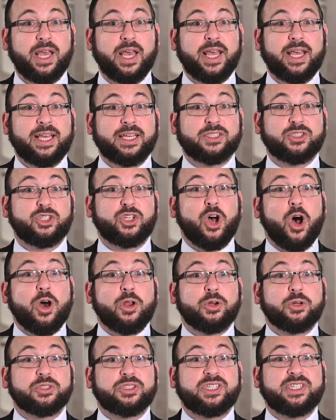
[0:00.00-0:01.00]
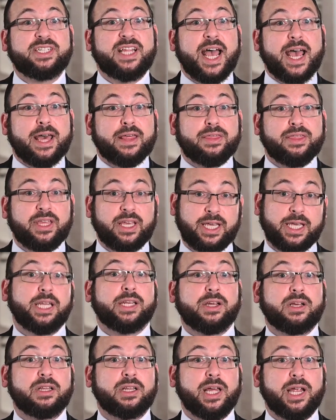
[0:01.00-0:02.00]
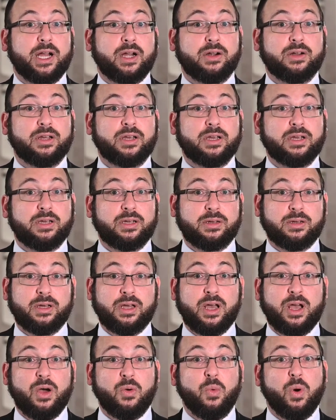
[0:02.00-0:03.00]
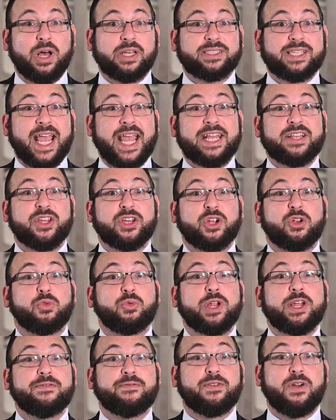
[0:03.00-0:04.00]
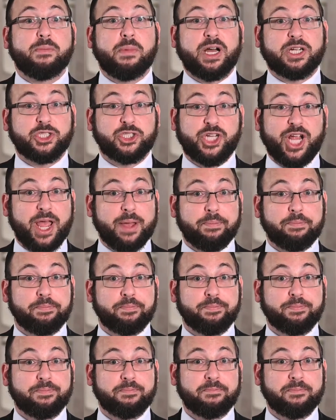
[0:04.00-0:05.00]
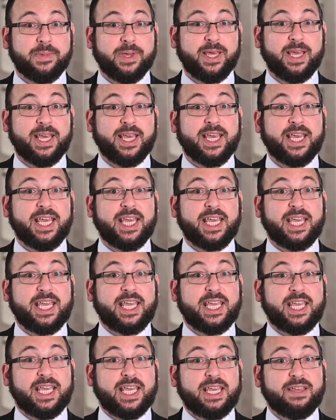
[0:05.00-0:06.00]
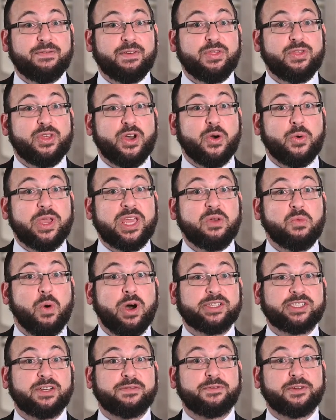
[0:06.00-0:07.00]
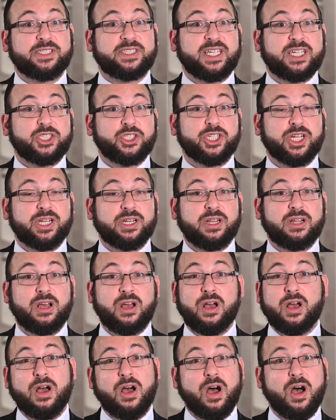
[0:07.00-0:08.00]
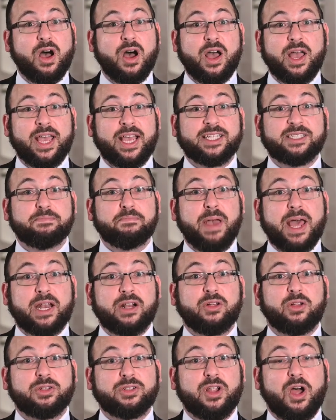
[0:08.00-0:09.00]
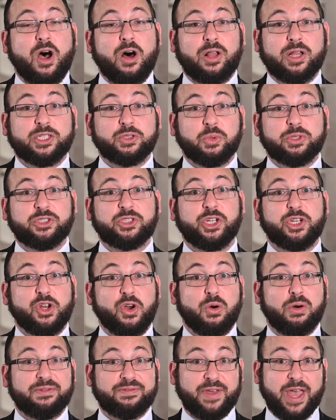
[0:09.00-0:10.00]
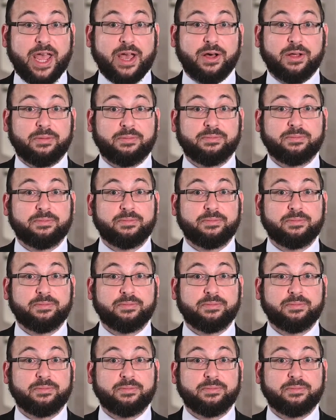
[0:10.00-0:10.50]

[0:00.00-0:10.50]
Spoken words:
His daughter's death, he declared, was a decree from Hashem. Even though he was a physician, his medical knowledge was to no avail.